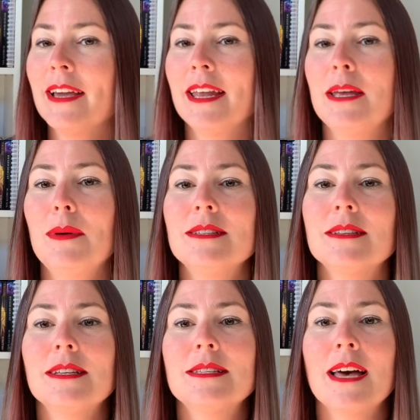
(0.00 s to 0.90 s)
and he
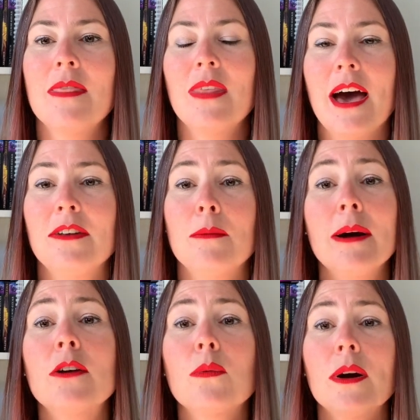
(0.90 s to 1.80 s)
basically said that no
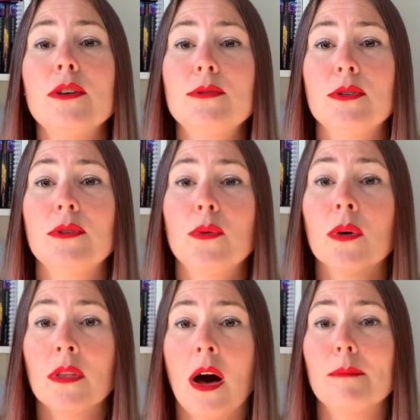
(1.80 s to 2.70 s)
matter what you do, you will
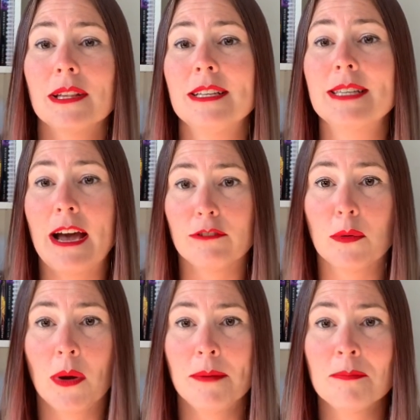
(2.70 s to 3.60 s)
not please
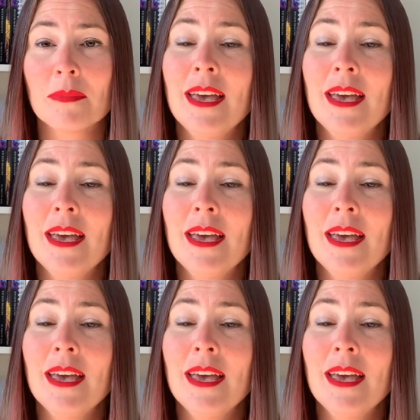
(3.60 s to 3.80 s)
everyone.